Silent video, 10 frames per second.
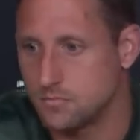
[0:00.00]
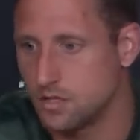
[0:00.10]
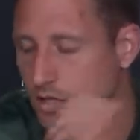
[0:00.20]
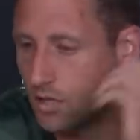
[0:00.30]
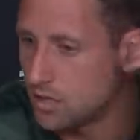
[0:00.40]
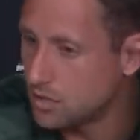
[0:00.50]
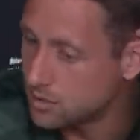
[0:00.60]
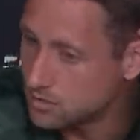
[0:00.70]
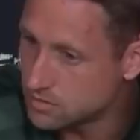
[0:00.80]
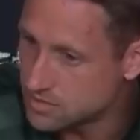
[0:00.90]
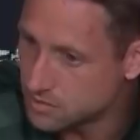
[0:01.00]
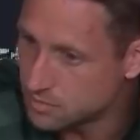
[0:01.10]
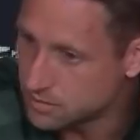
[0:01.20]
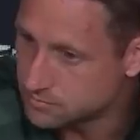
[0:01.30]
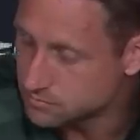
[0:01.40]
He, uh, it seemed
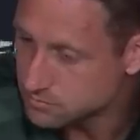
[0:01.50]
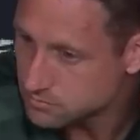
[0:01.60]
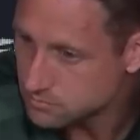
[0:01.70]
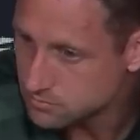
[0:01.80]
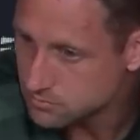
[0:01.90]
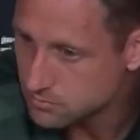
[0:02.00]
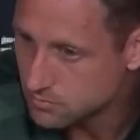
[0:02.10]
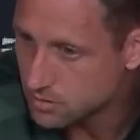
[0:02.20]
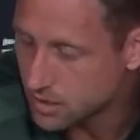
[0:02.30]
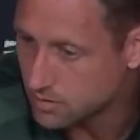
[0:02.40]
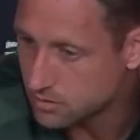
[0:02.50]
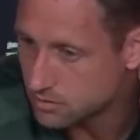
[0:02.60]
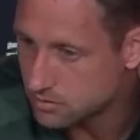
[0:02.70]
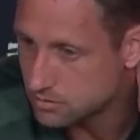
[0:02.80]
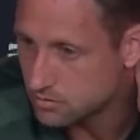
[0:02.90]
odd that
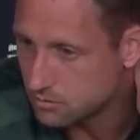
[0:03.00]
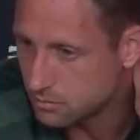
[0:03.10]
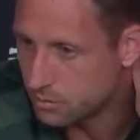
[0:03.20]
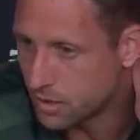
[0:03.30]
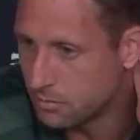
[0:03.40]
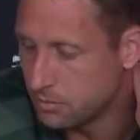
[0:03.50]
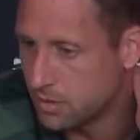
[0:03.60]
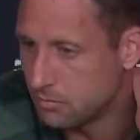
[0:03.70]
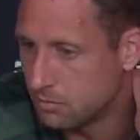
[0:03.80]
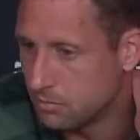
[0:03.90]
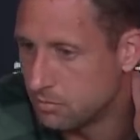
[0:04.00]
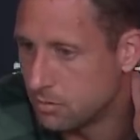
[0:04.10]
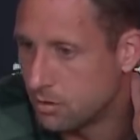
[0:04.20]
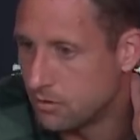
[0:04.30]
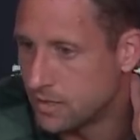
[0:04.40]
we probably were
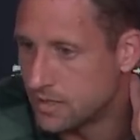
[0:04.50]
already